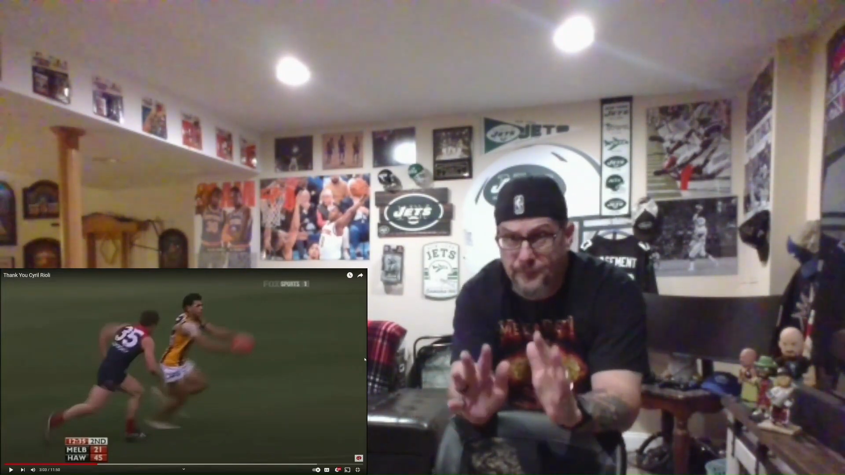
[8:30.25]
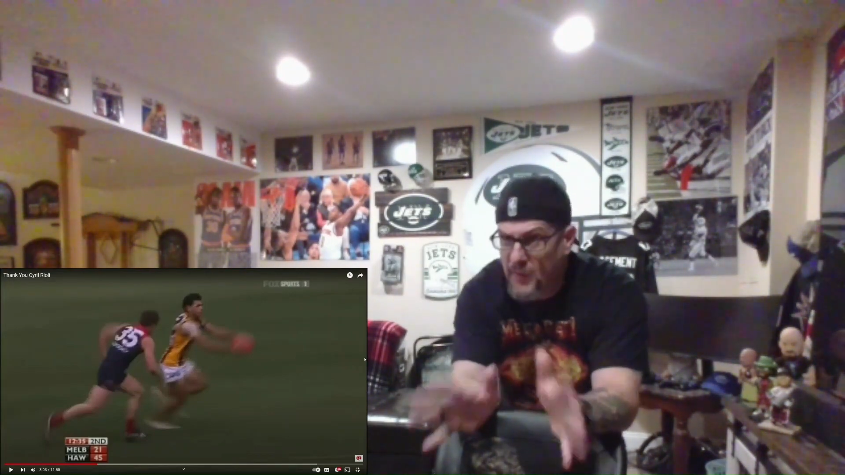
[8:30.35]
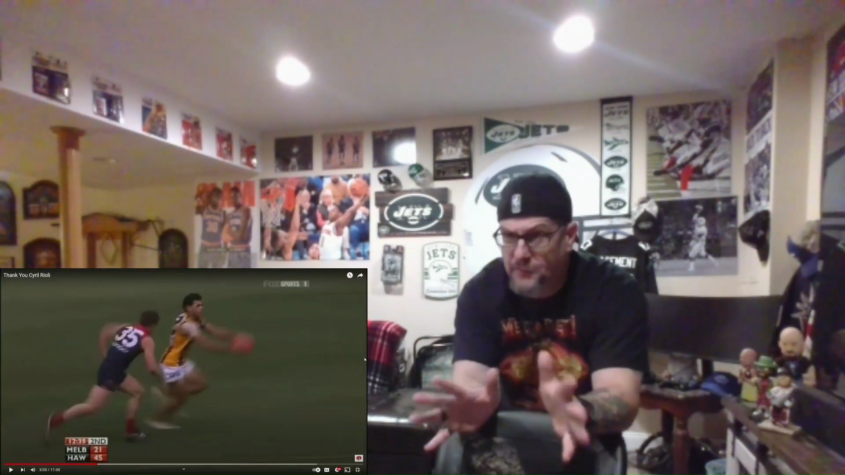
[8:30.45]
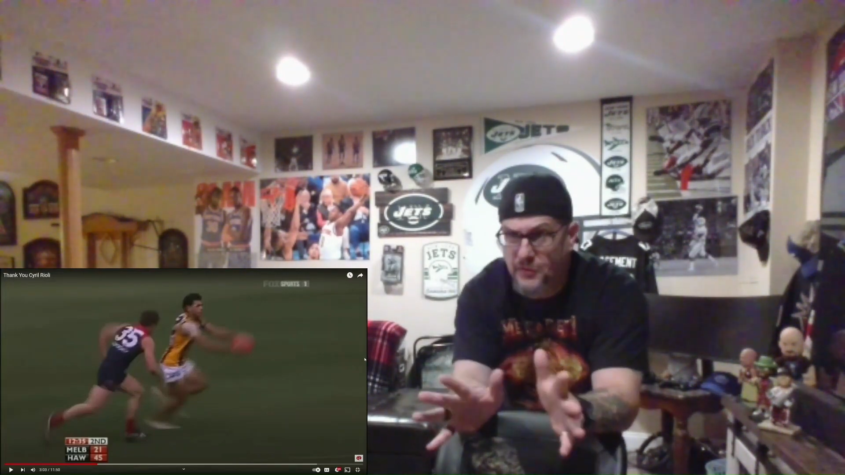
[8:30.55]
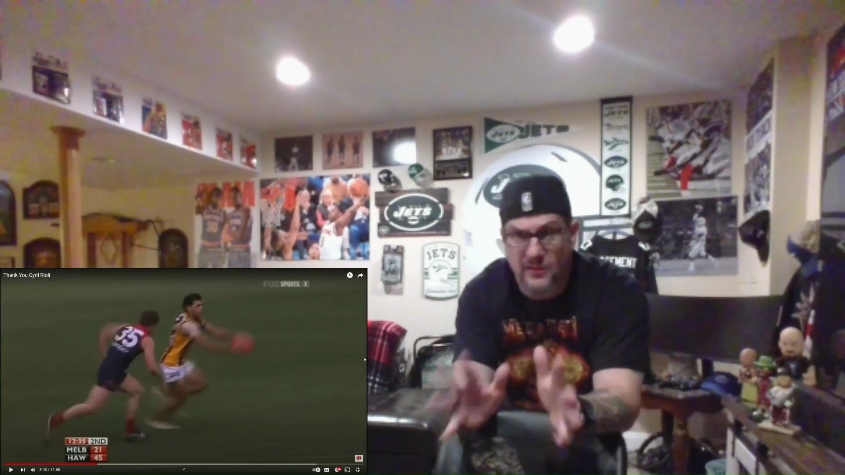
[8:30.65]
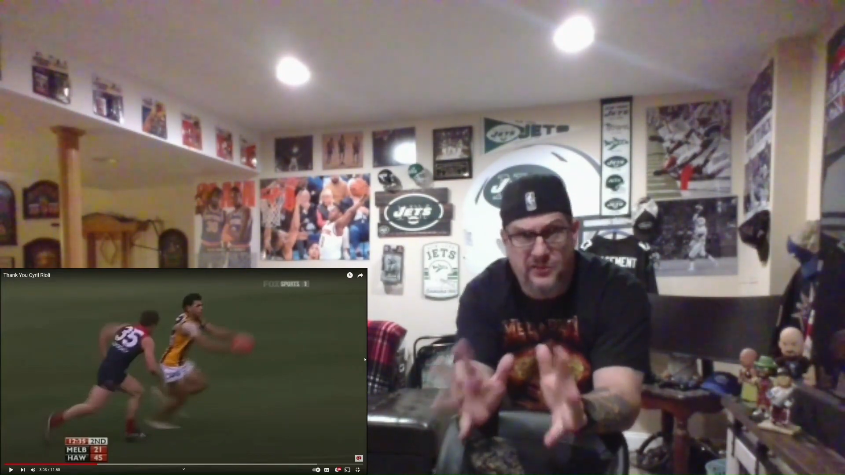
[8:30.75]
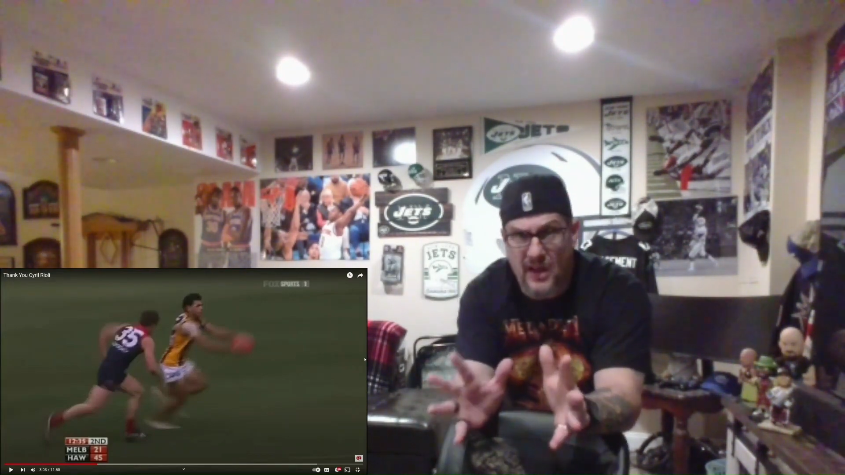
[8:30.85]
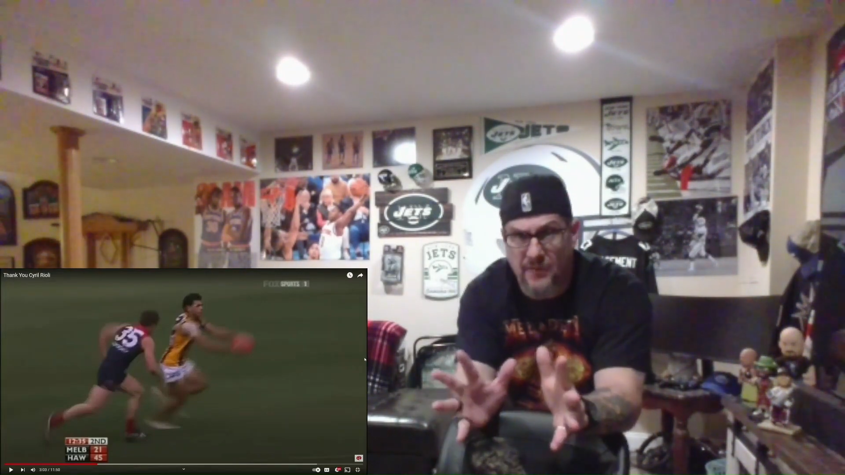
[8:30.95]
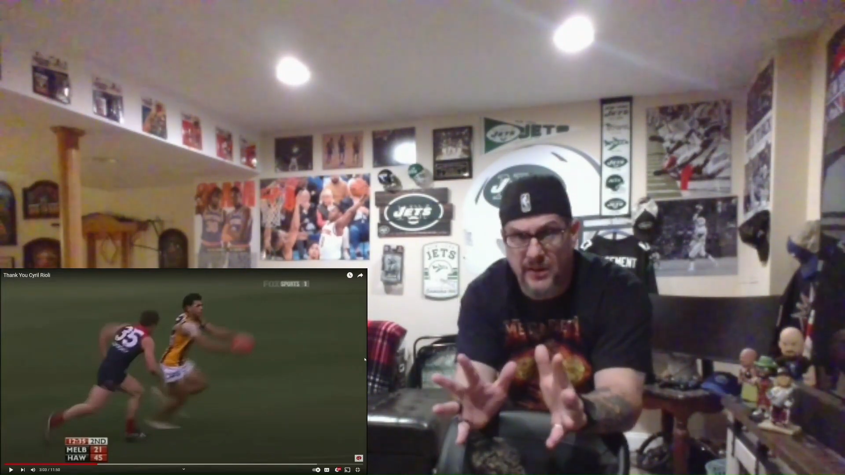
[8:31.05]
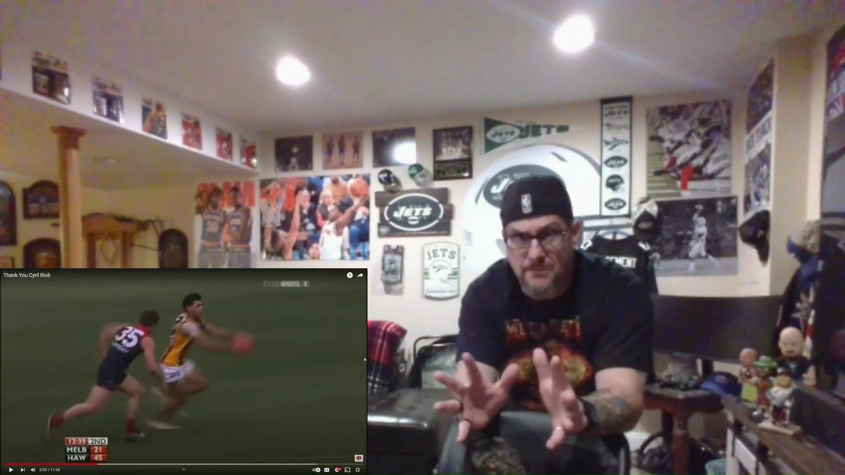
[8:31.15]
50,
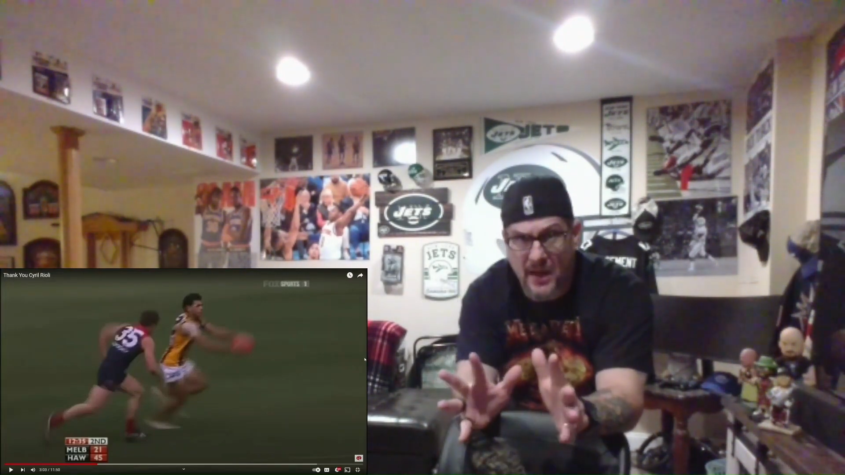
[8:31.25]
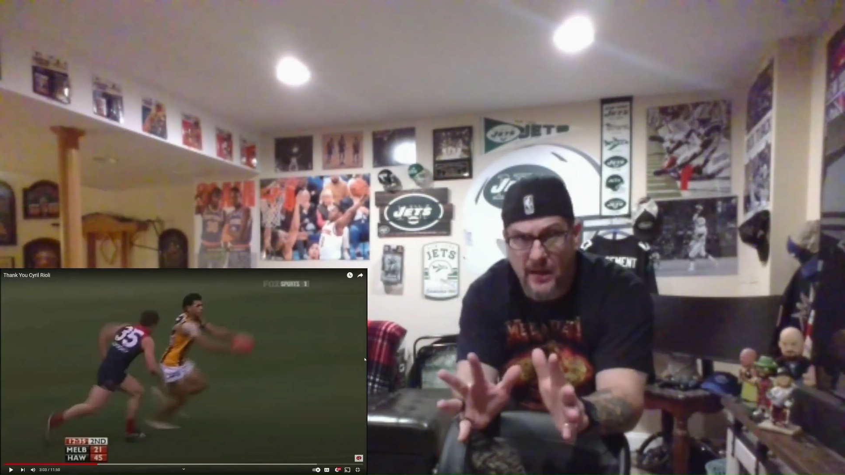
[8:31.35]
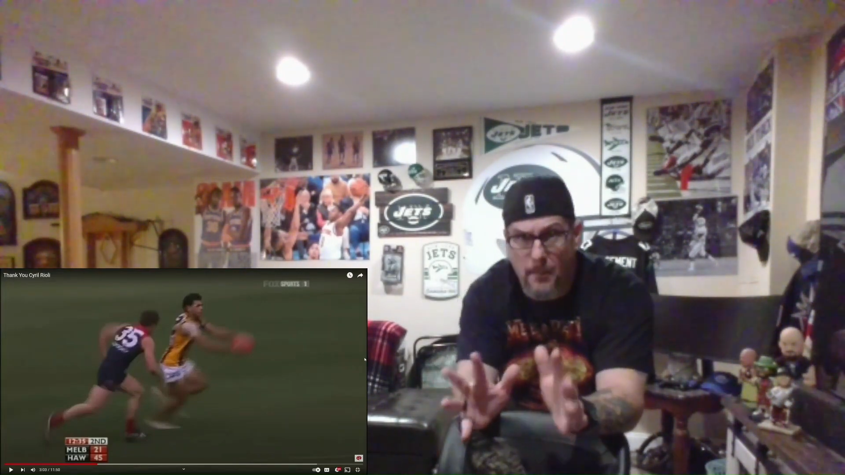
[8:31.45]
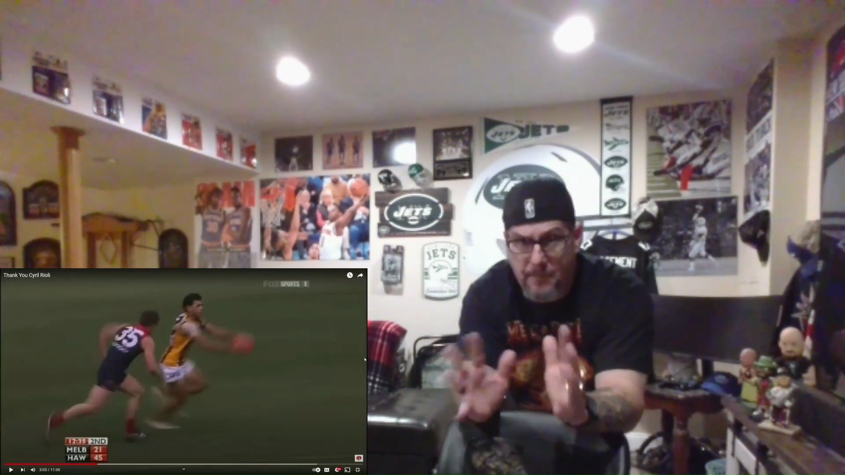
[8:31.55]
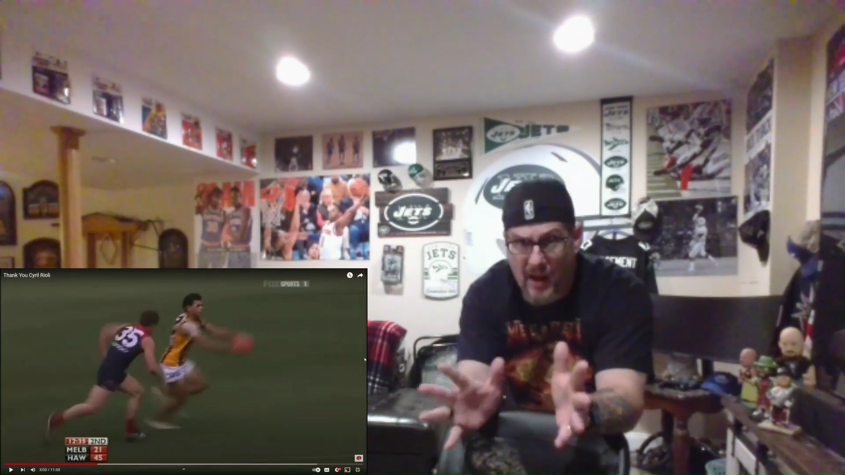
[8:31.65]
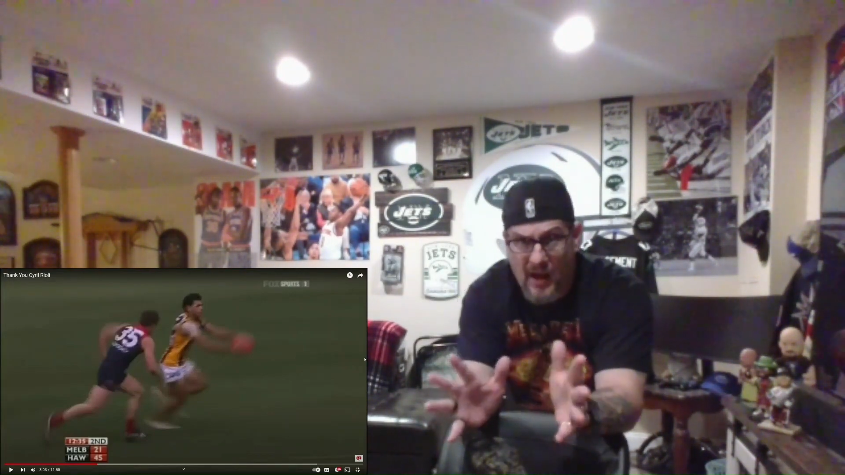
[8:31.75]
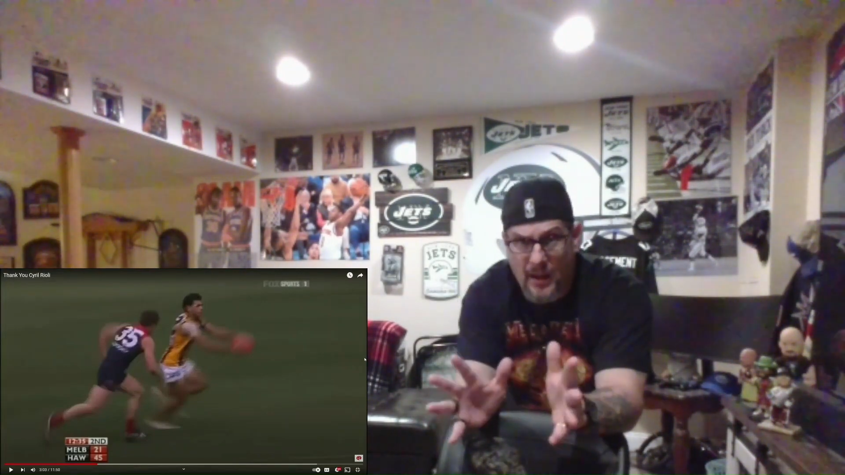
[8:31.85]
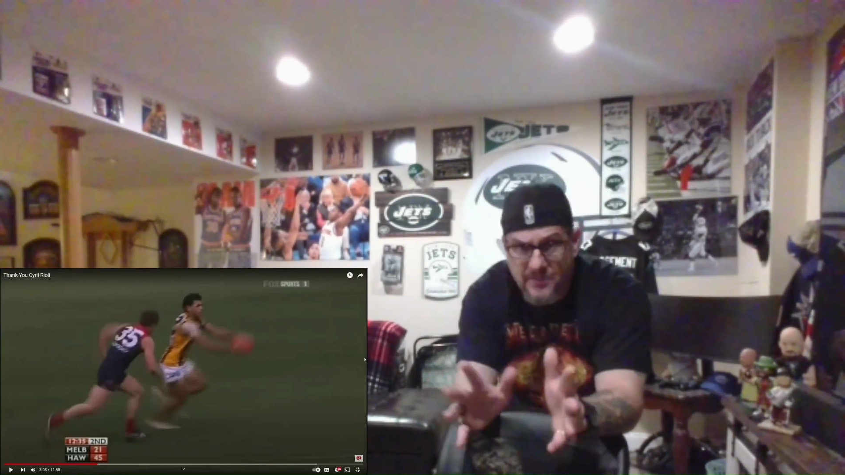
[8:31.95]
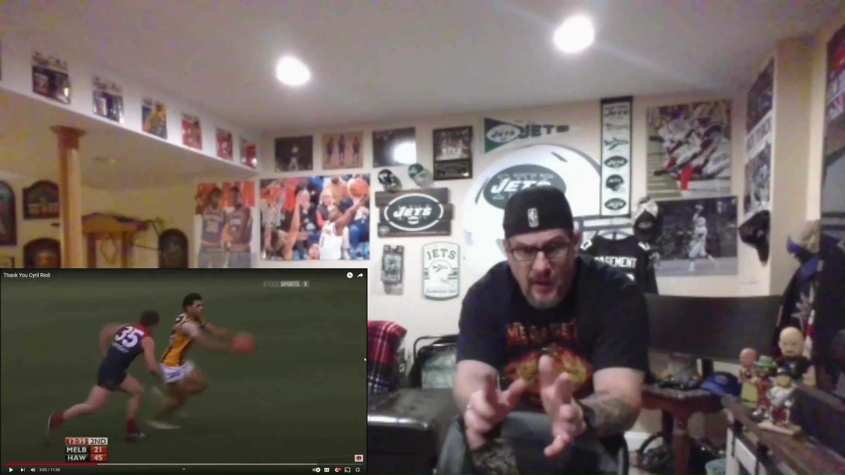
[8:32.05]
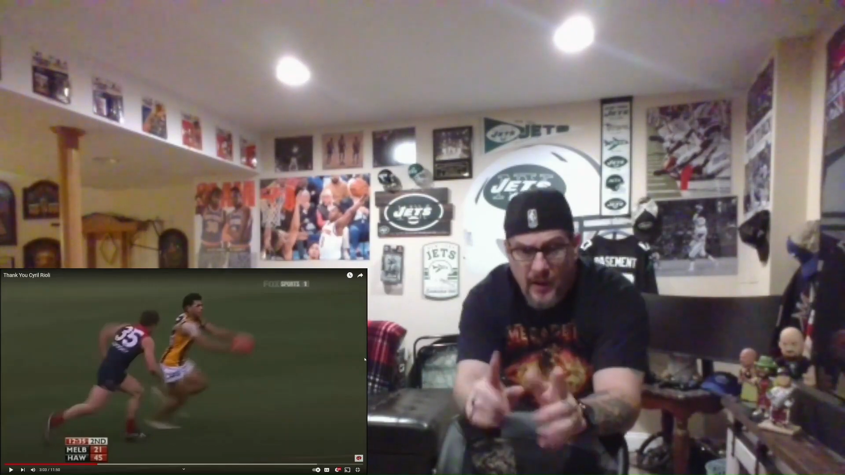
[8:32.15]
70 meter
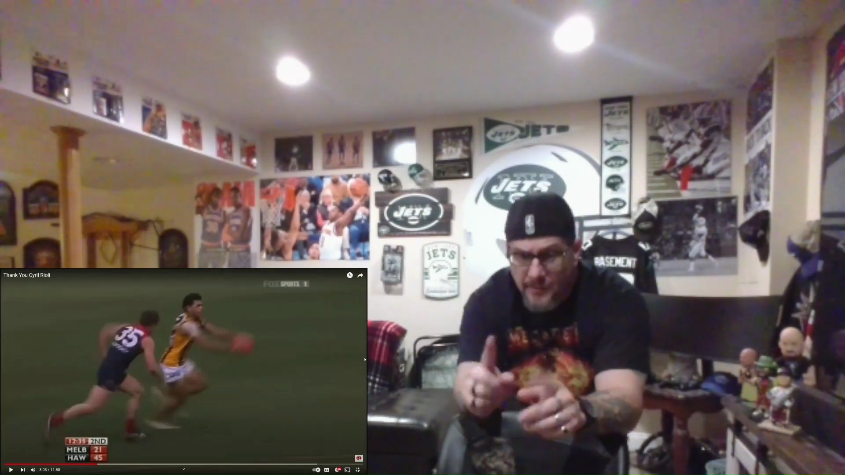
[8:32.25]
bombs.